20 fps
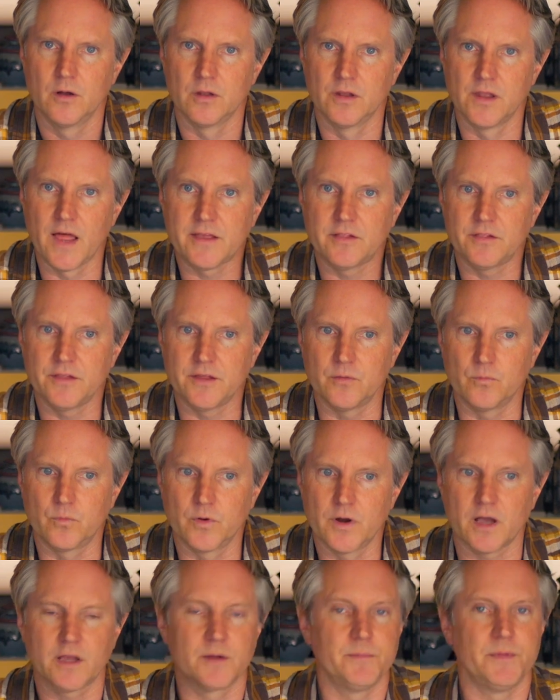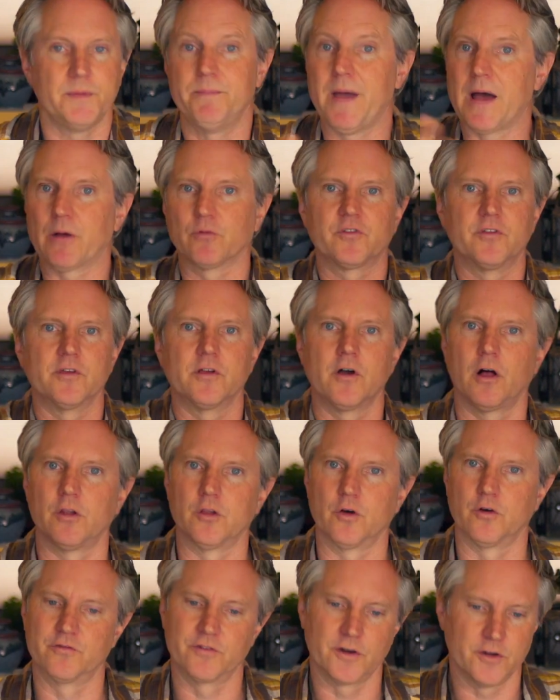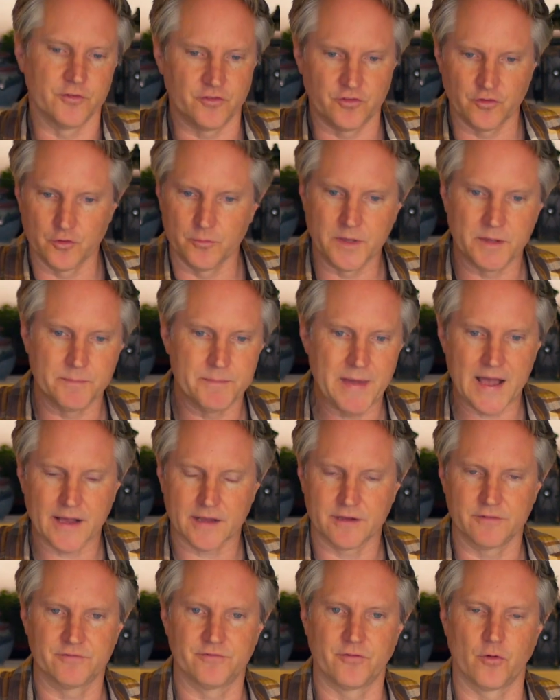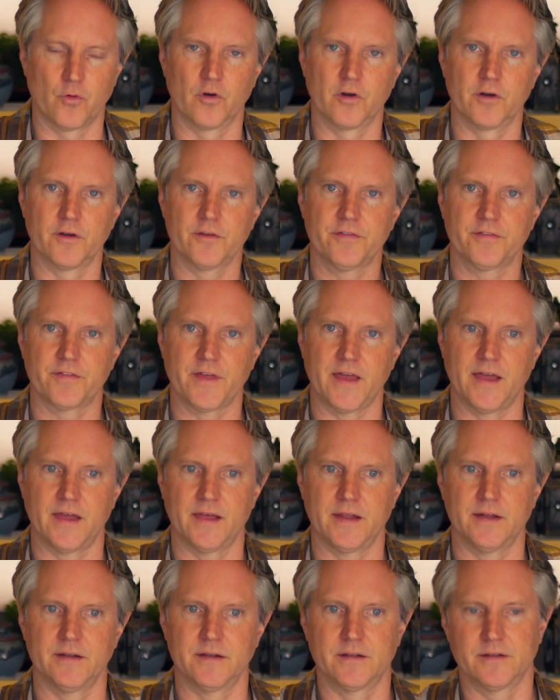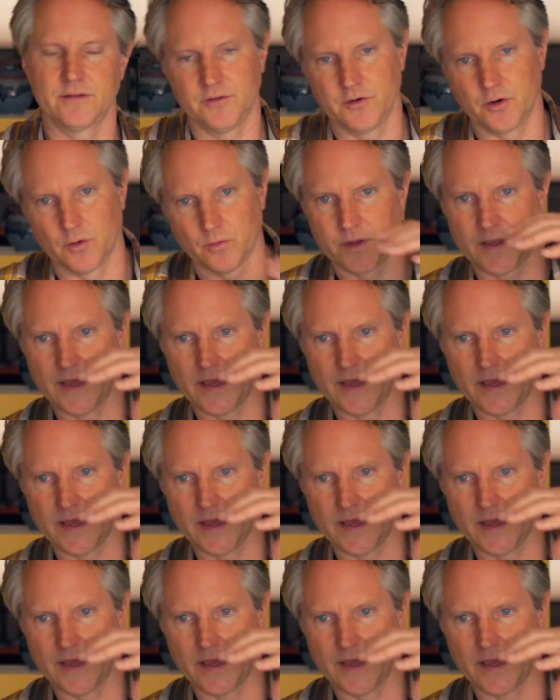likely we're not going to be bouncing all over and zooming back and forth and, you know,